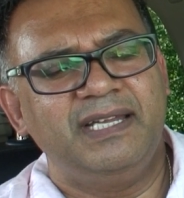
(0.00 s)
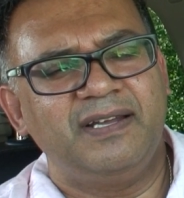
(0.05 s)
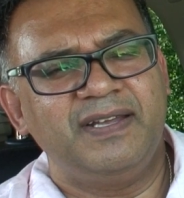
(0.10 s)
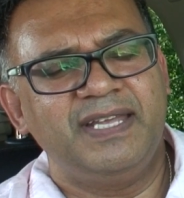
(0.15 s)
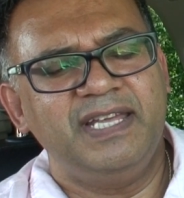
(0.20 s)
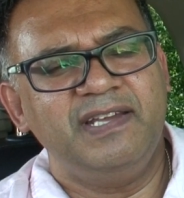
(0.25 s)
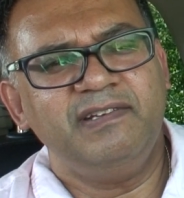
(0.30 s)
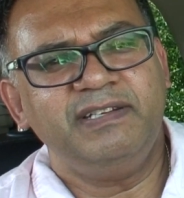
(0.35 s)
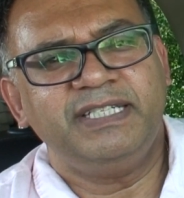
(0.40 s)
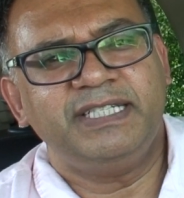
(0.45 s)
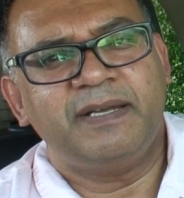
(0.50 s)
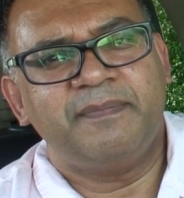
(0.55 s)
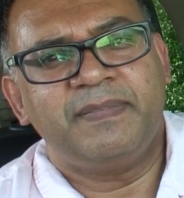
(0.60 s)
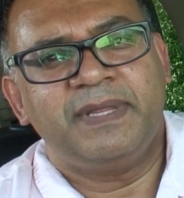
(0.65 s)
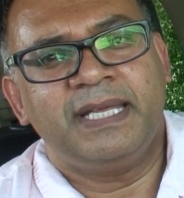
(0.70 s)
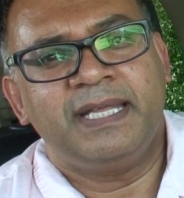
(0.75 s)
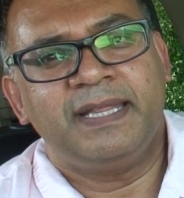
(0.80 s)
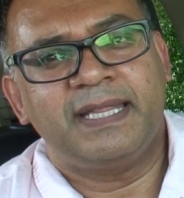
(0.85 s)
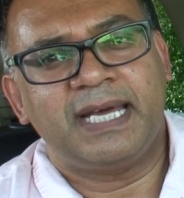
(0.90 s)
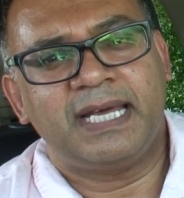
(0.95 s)
Now here's
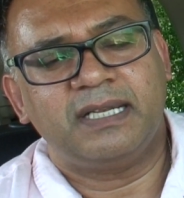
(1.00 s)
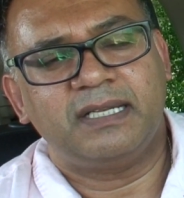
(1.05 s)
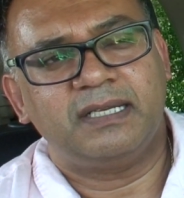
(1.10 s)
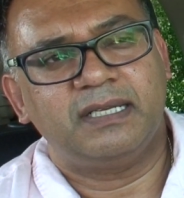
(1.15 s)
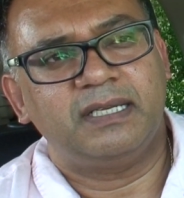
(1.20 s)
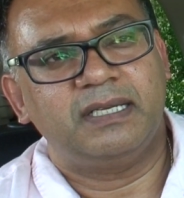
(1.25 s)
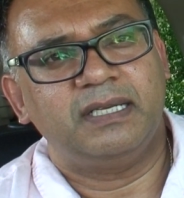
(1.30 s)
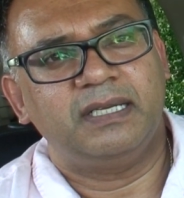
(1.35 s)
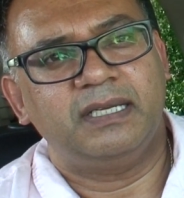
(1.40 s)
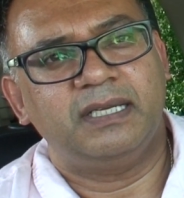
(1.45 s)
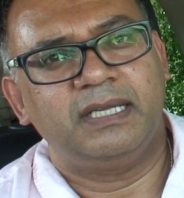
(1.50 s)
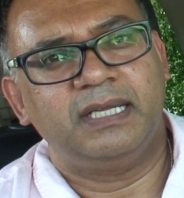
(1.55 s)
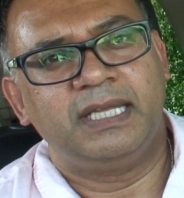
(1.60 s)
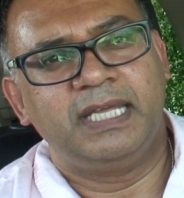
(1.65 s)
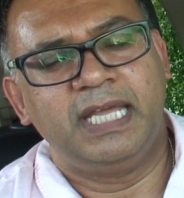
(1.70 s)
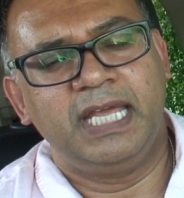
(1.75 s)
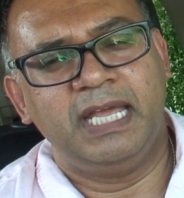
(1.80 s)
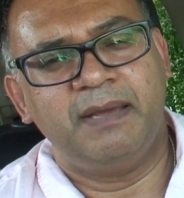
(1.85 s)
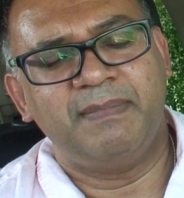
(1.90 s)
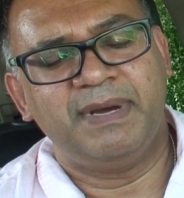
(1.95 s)
something that
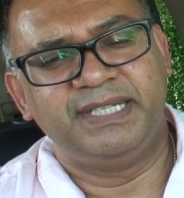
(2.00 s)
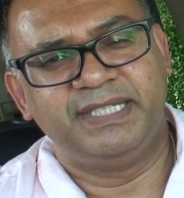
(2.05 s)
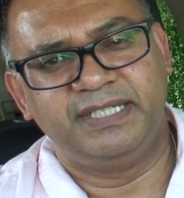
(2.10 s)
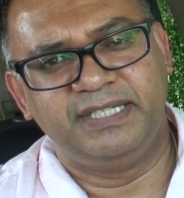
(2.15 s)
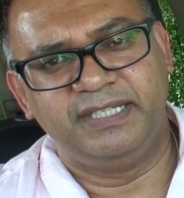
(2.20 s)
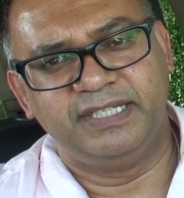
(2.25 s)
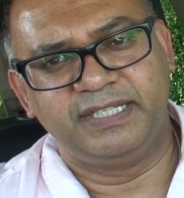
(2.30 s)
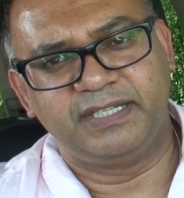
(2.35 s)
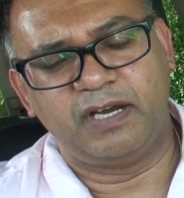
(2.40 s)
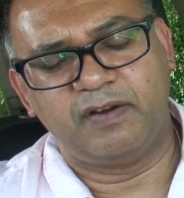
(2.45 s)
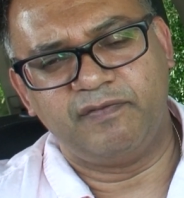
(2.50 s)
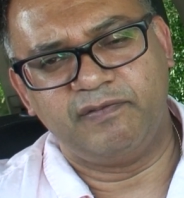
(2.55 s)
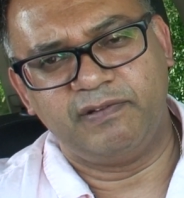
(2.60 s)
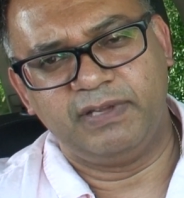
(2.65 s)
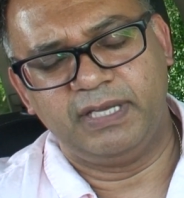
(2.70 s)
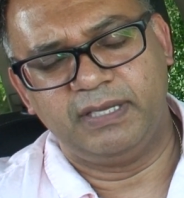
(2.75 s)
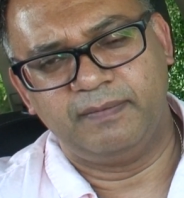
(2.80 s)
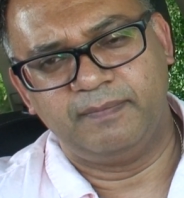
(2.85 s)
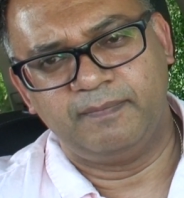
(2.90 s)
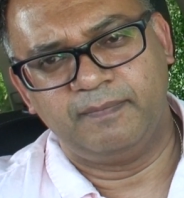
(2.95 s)
came as a discovery,